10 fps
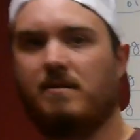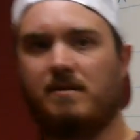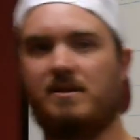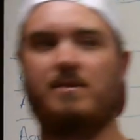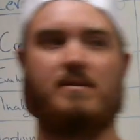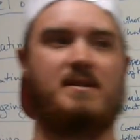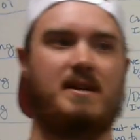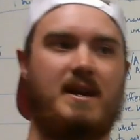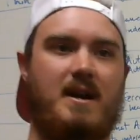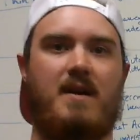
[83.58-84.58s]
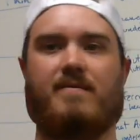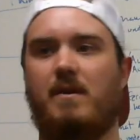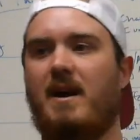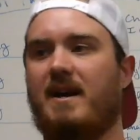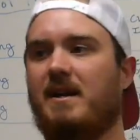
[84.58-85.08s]
the students to get out of our
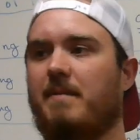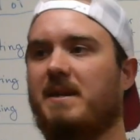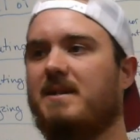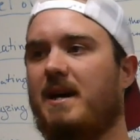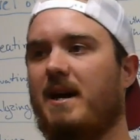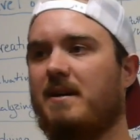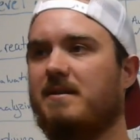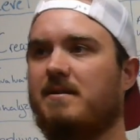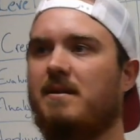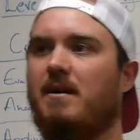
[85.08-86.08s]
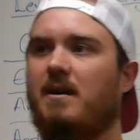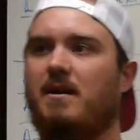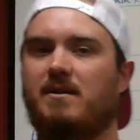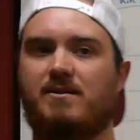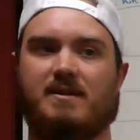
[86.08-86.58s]
academic text
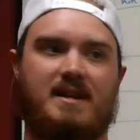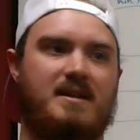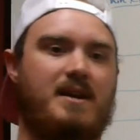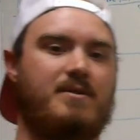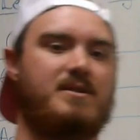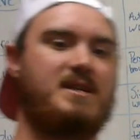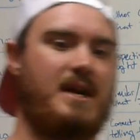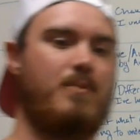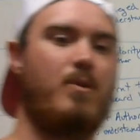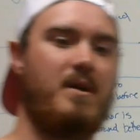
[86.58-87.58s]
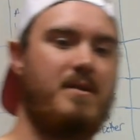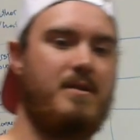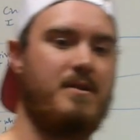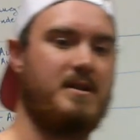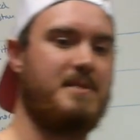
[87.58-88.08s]
so that they understand what
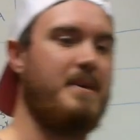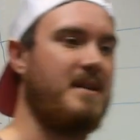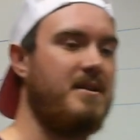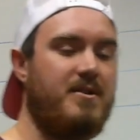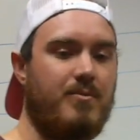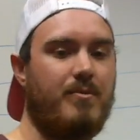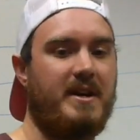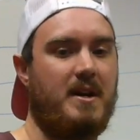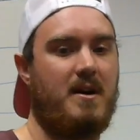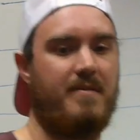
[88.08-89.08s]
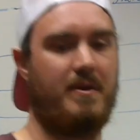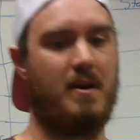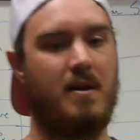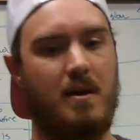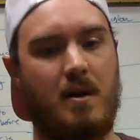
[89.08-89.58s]
they're expected to read out of it.
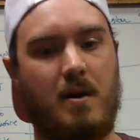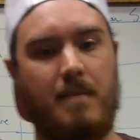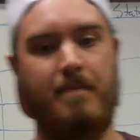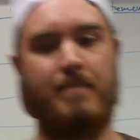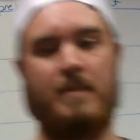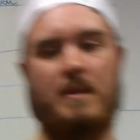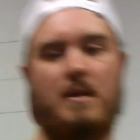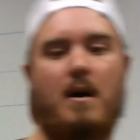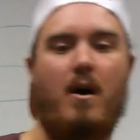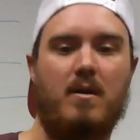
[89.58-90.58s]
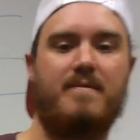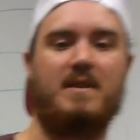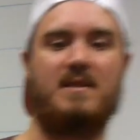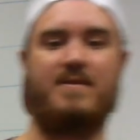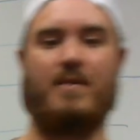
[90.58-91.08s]
All of
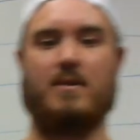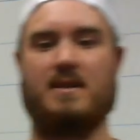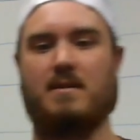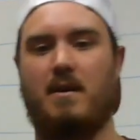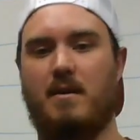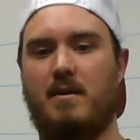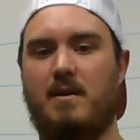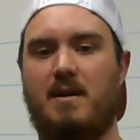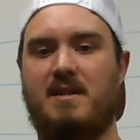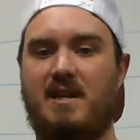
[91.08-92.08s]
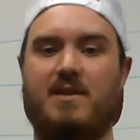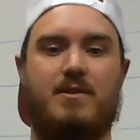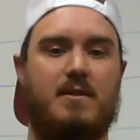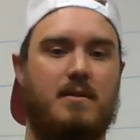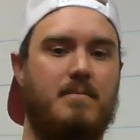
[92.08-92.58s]
this is focused on a
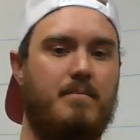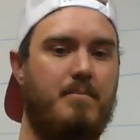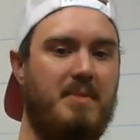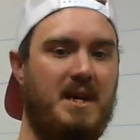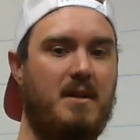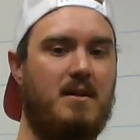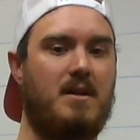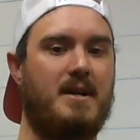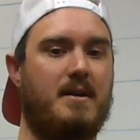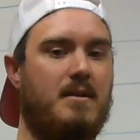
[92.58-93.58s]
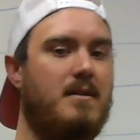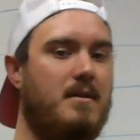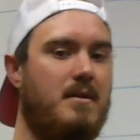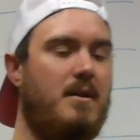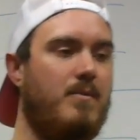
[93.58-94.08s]
teacher being clear
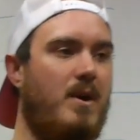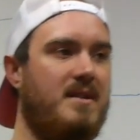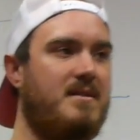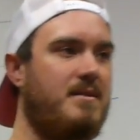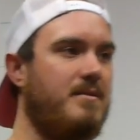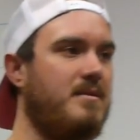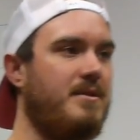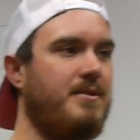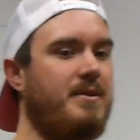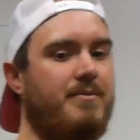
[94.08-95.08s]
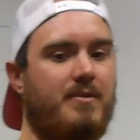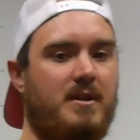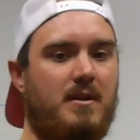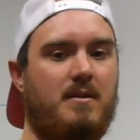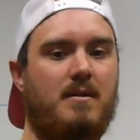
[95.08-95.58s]
on why the students are doing the
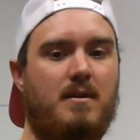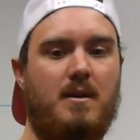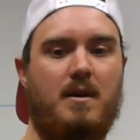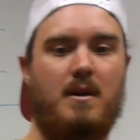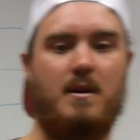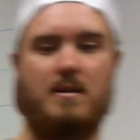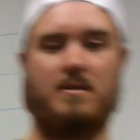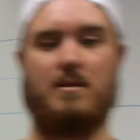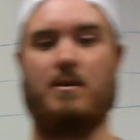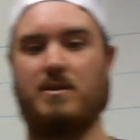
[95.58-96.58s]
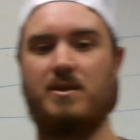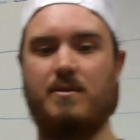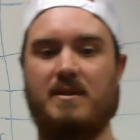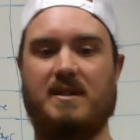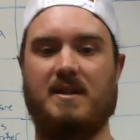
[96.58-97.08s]
reading. So
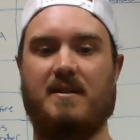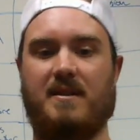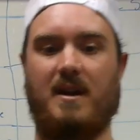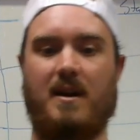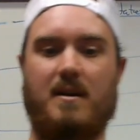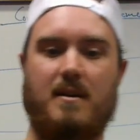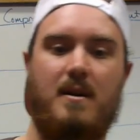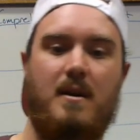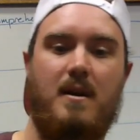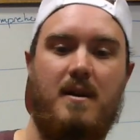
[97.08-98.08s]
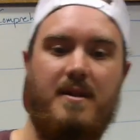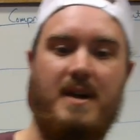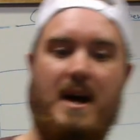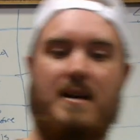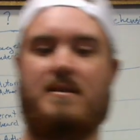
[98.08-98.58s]
students need to think
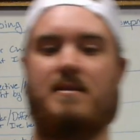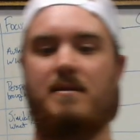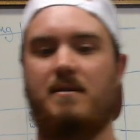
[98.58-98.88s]
that